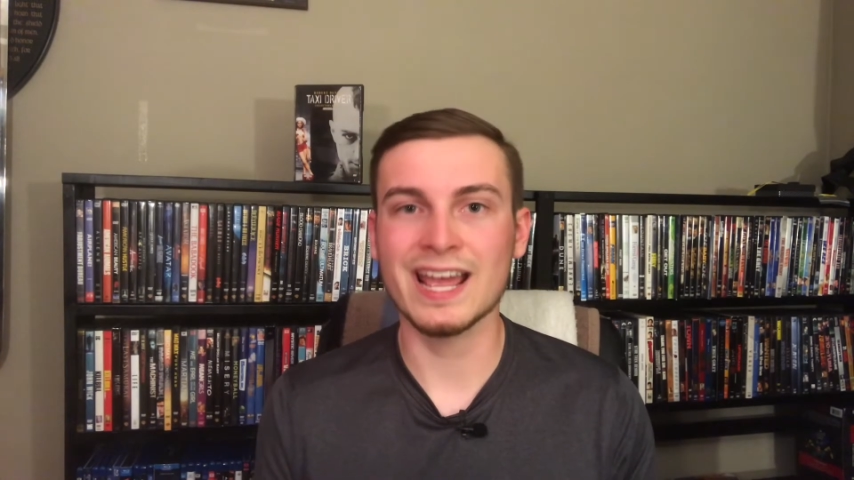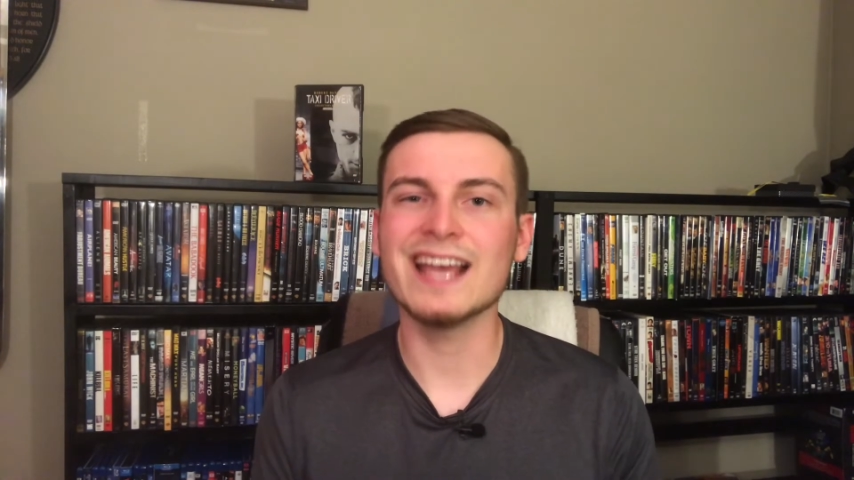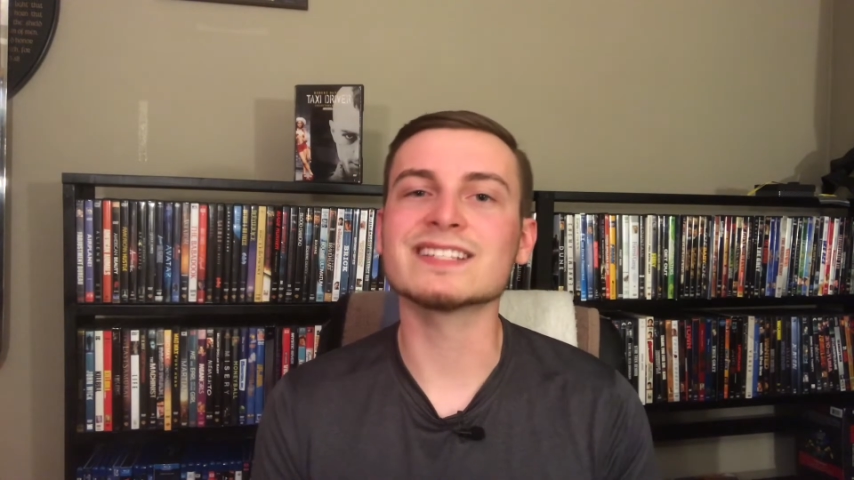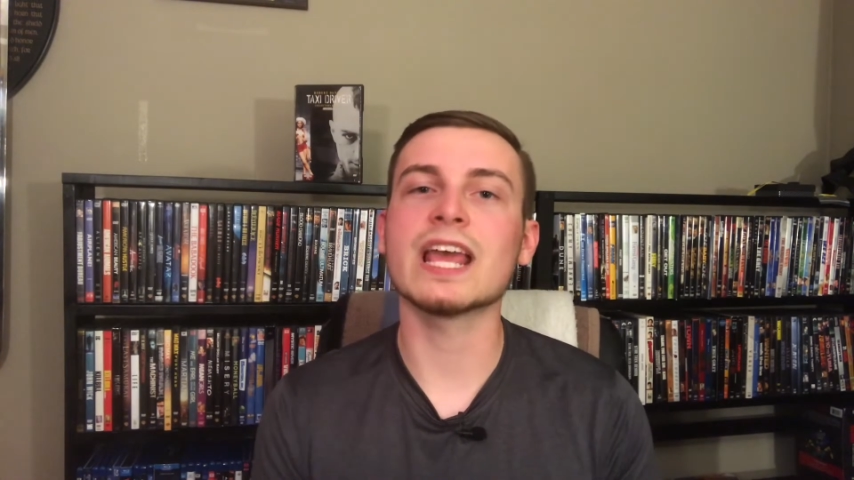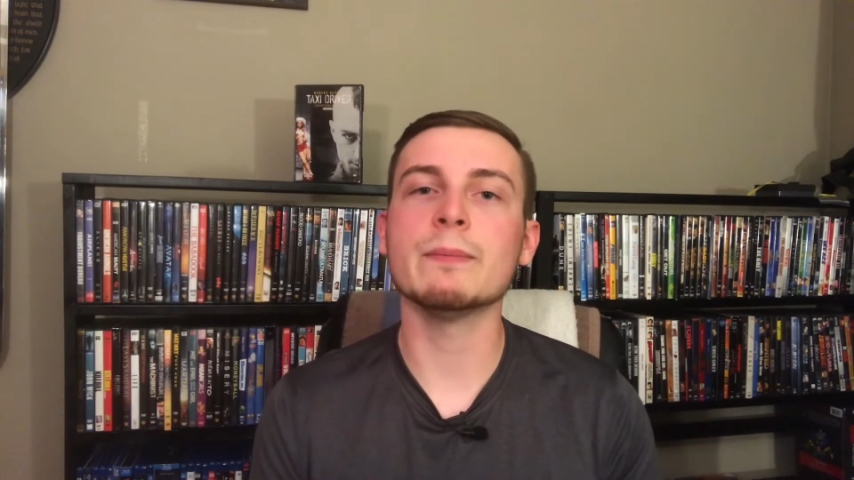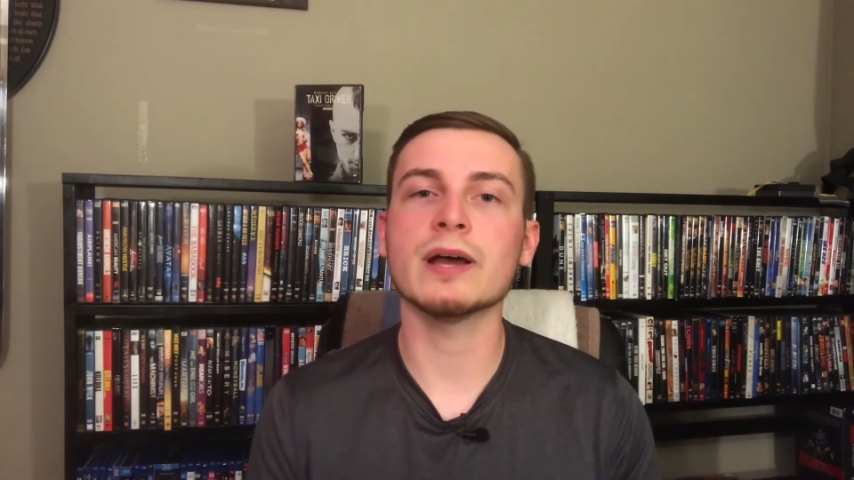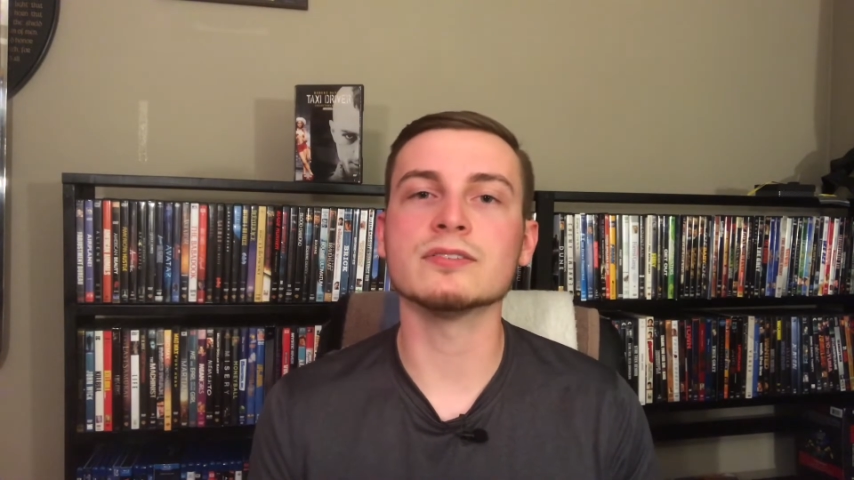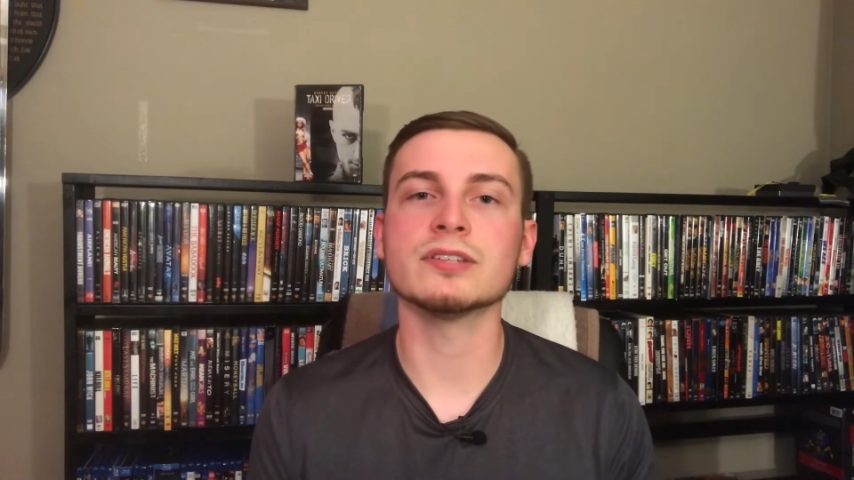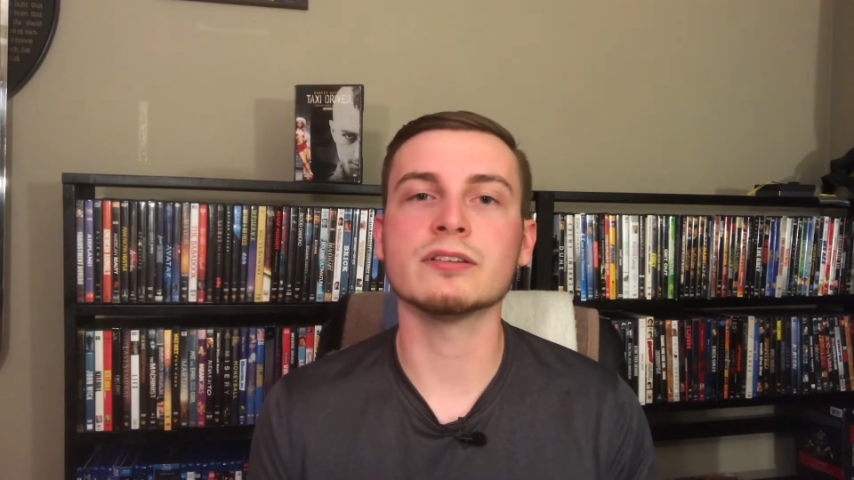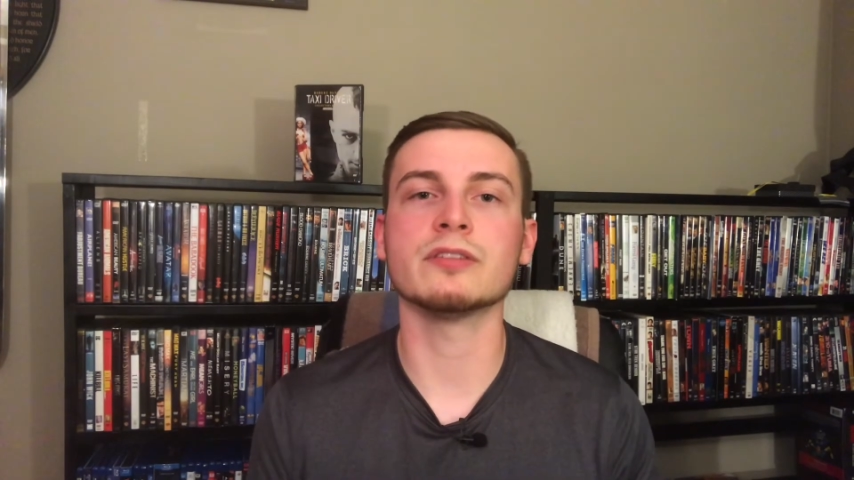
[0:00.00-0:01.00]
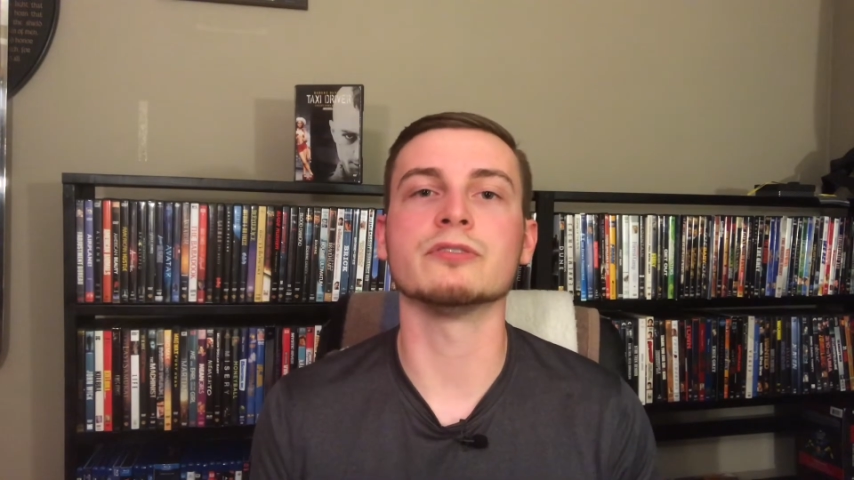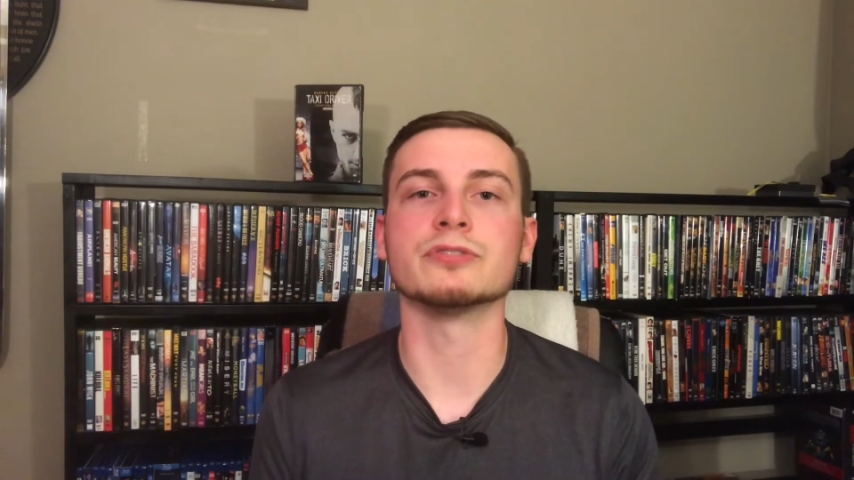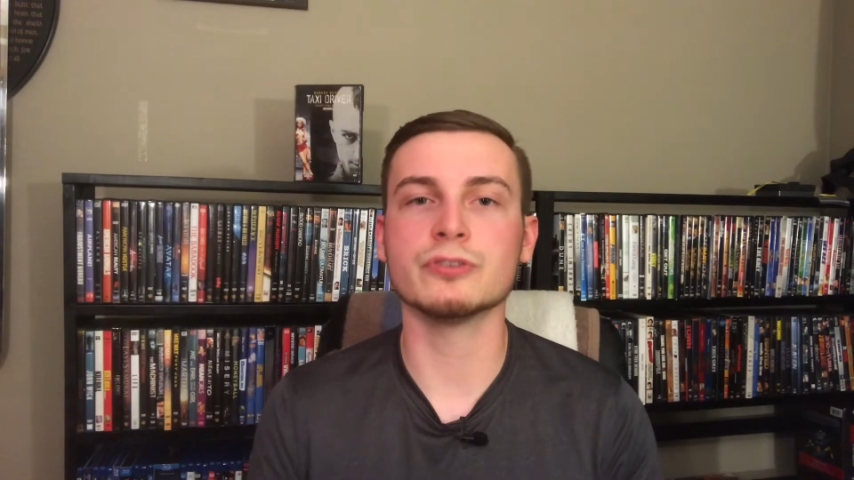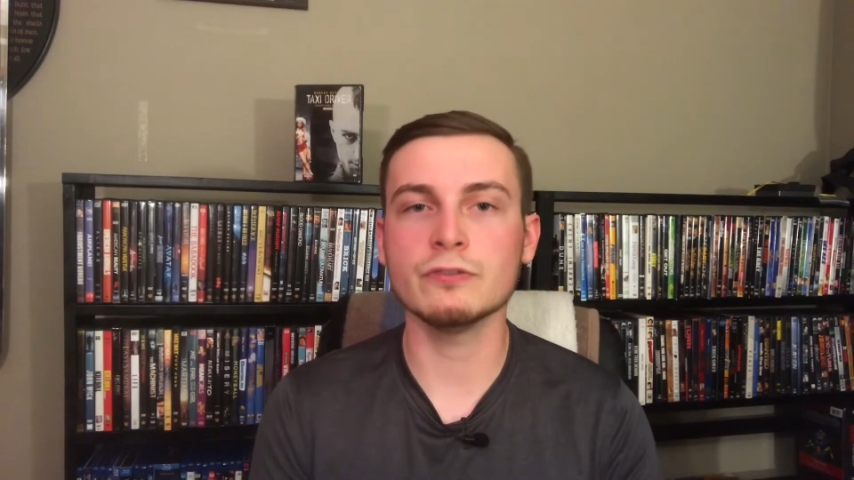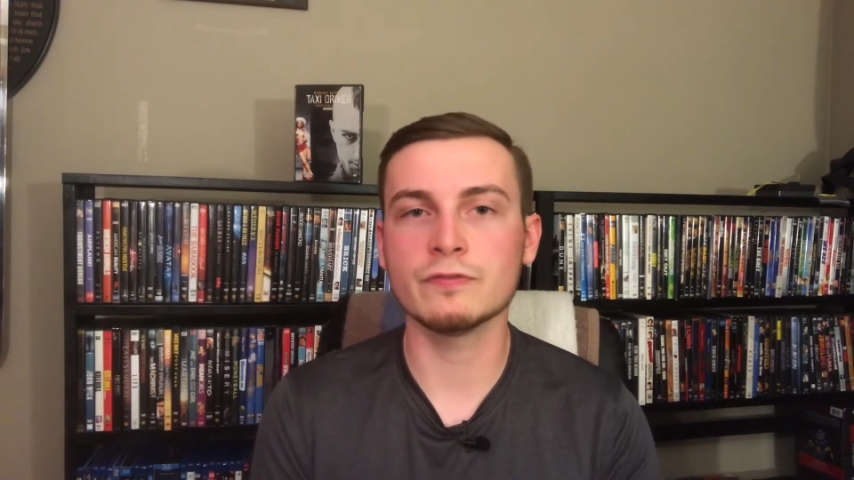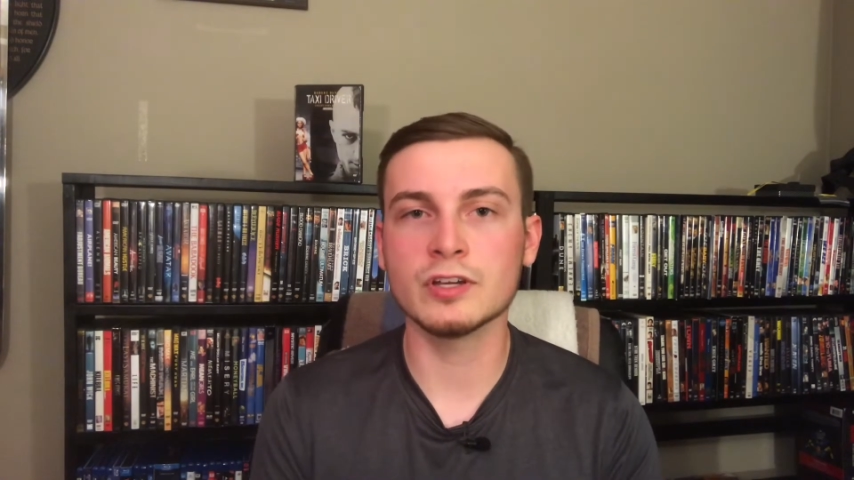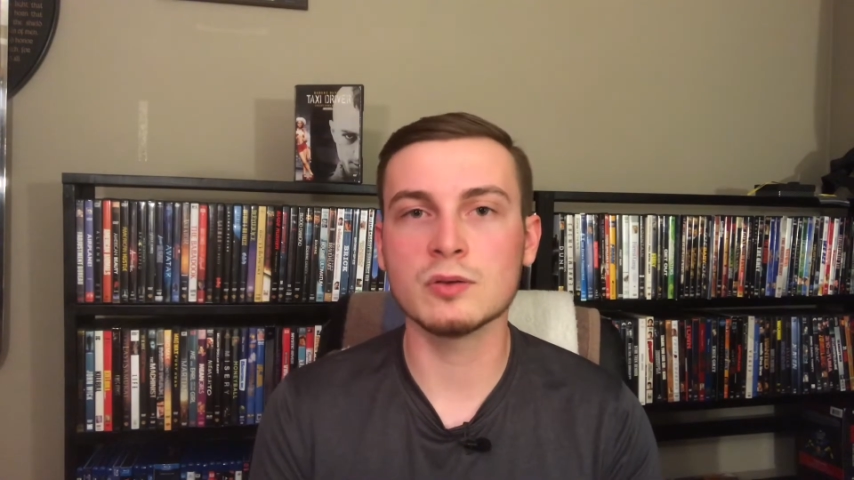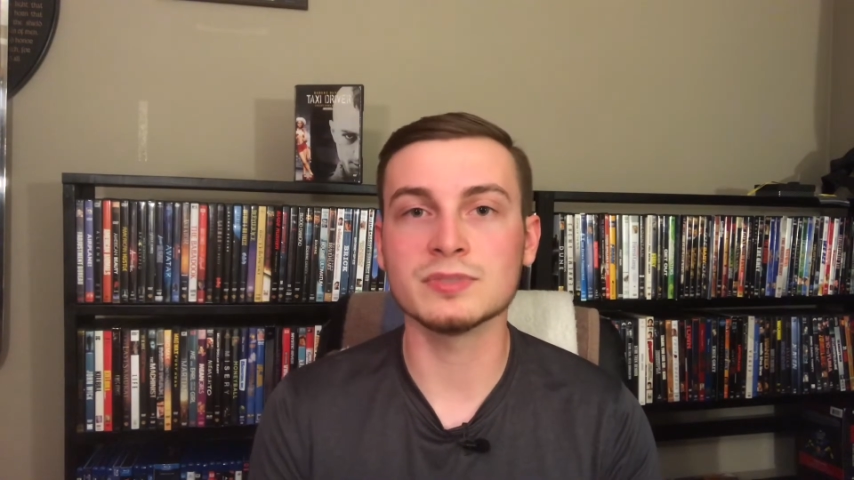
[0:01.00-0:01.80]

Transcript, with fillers: has came out and said that there's two films